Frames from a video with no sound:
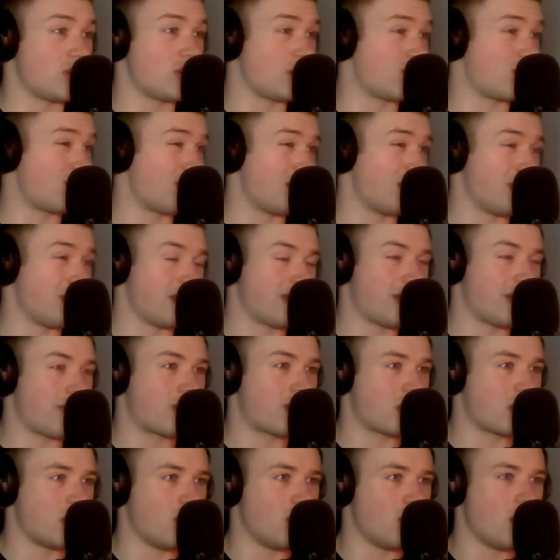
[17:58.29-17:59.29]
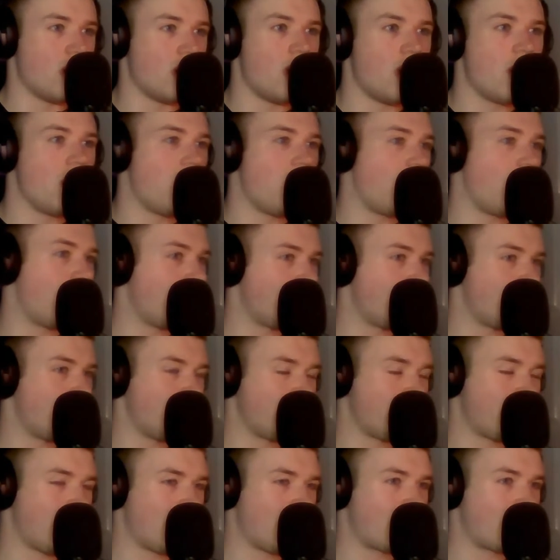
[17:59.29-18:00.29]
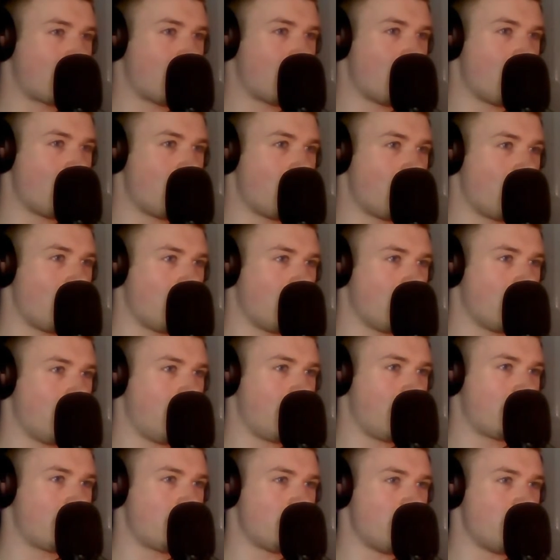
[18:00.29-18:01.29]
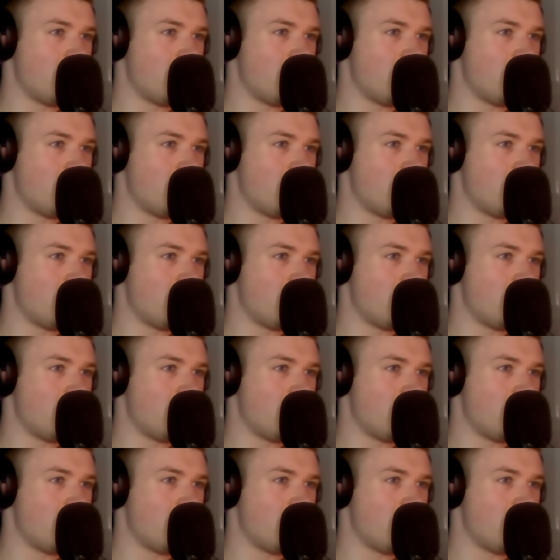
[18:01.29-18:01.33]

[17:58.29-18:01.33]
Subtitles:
extremely difficult, hard to stick to unless